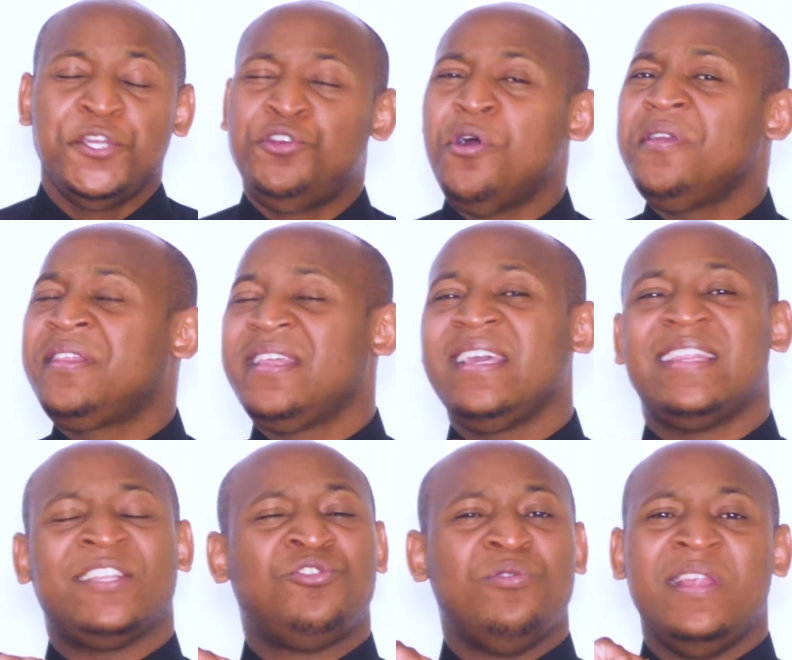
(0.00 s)
Don't think
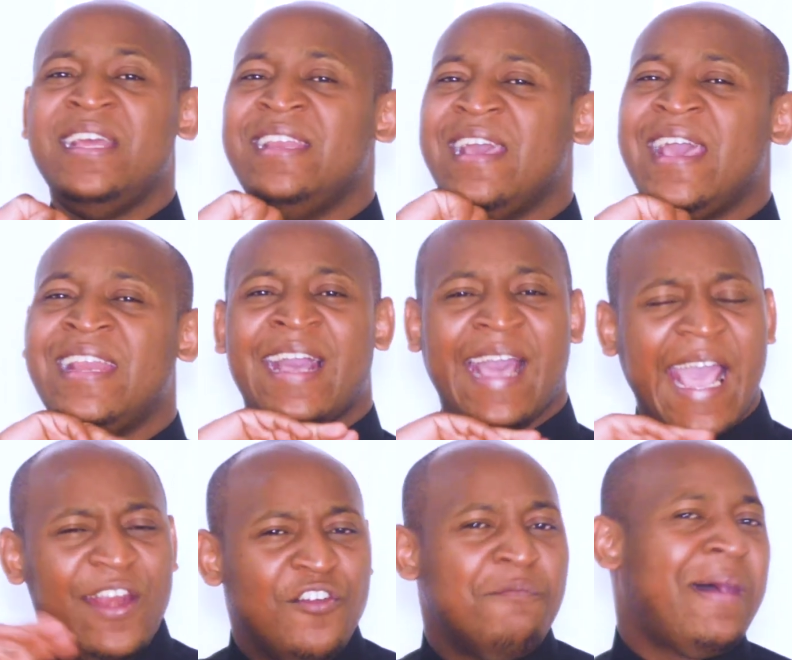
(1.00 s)
that you need any
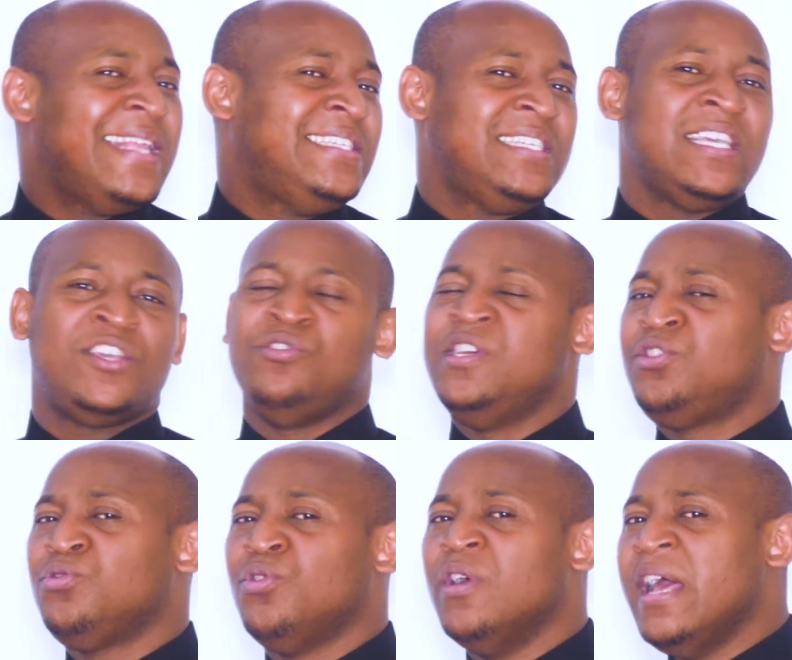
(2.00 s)
kind of magic, you
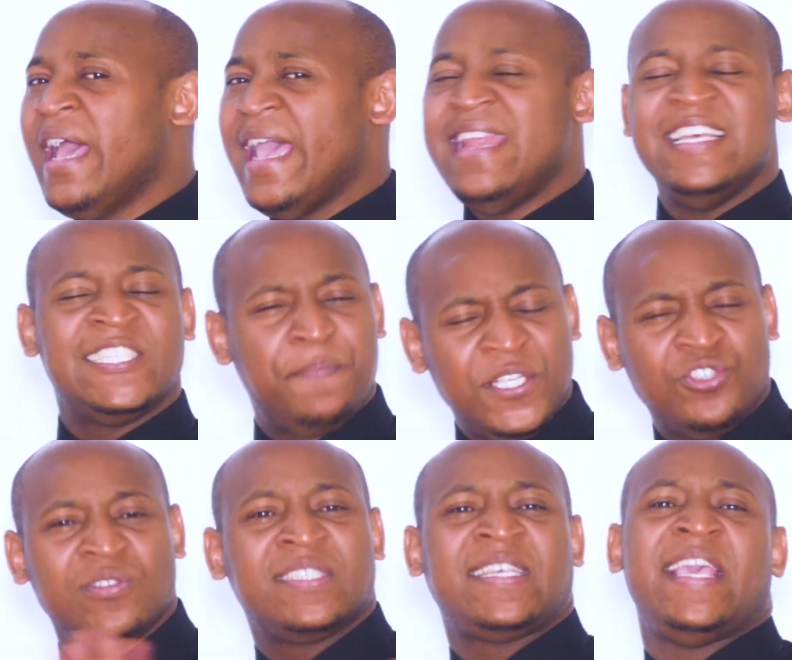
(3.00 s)
need to, any
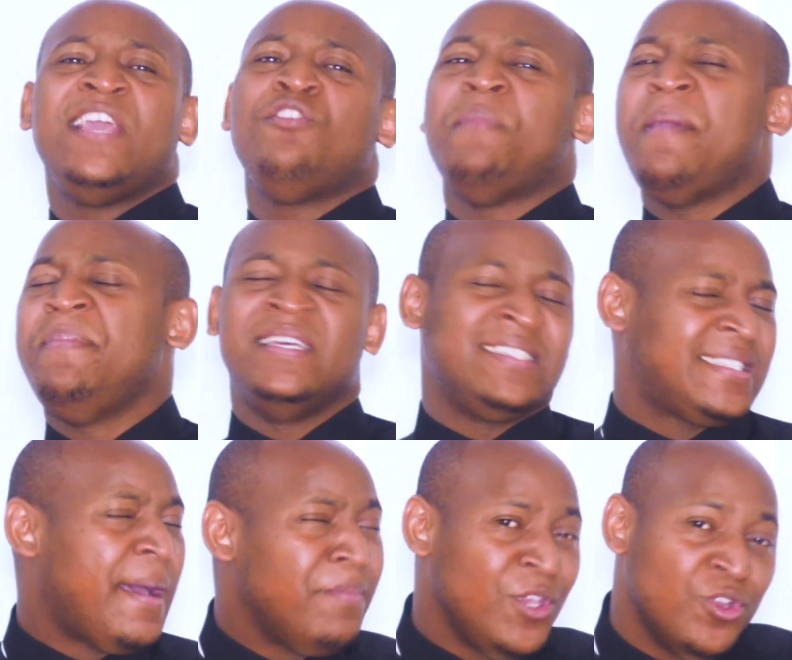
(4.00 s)
special skill, maybe there's
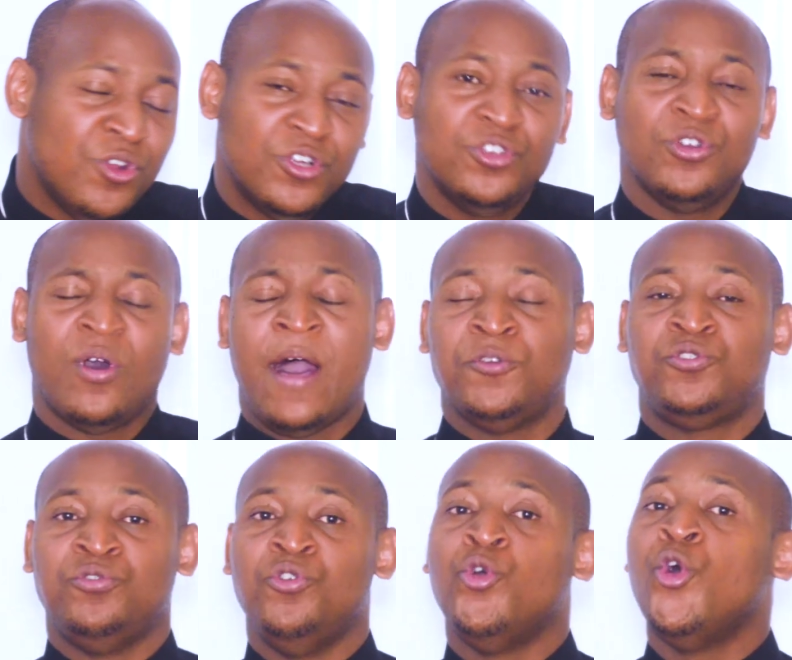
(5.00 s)
something you don't know how
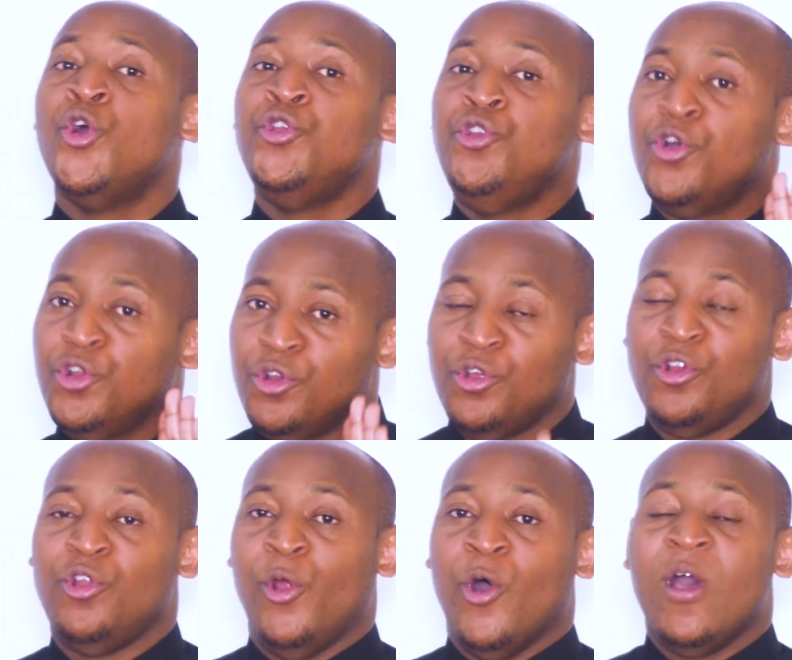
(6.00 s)
to do. No, no, no,
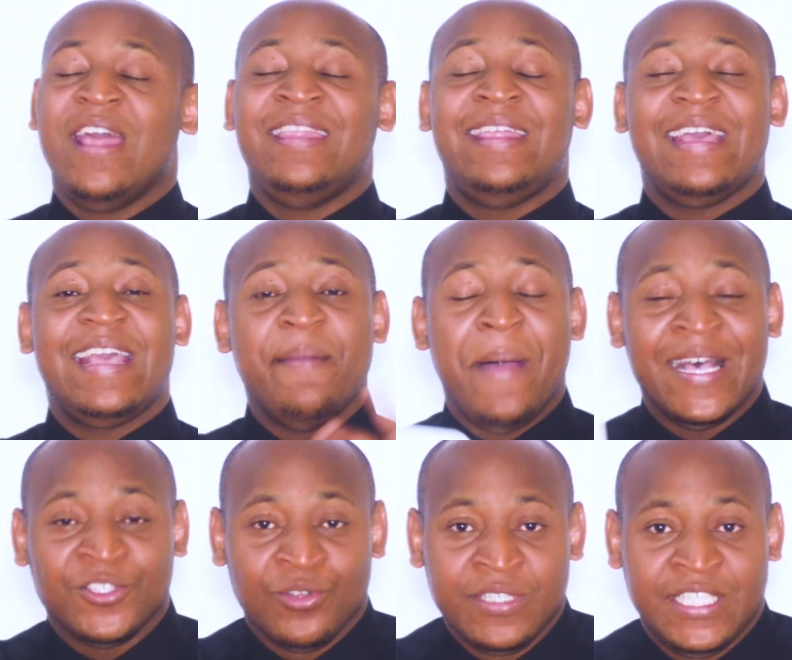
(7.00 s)
no, no. The game
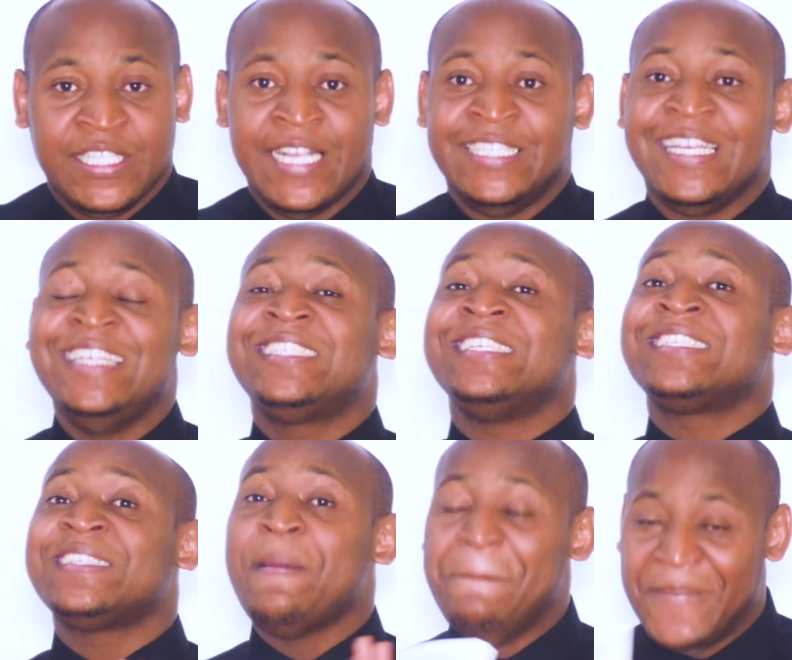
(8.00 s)
has not changed. It's the
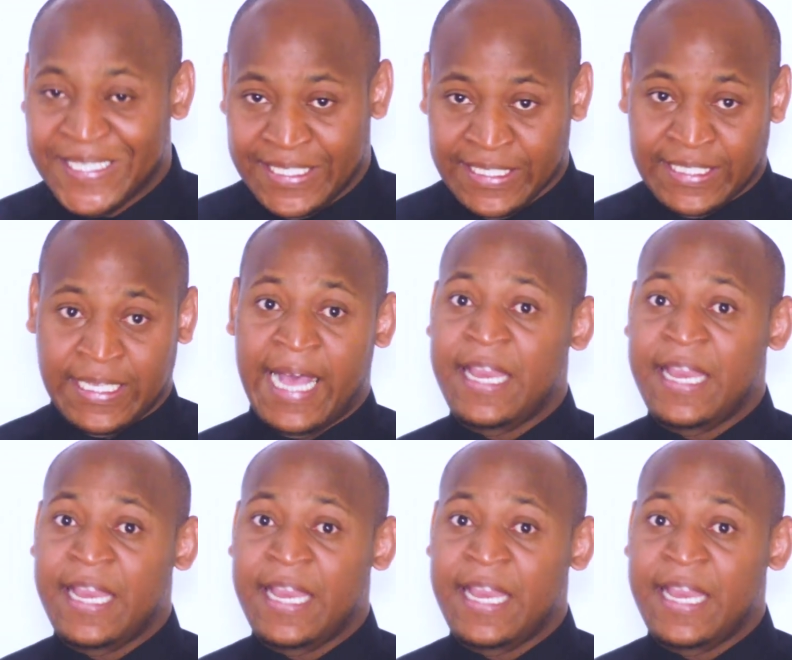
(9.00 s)
same basics.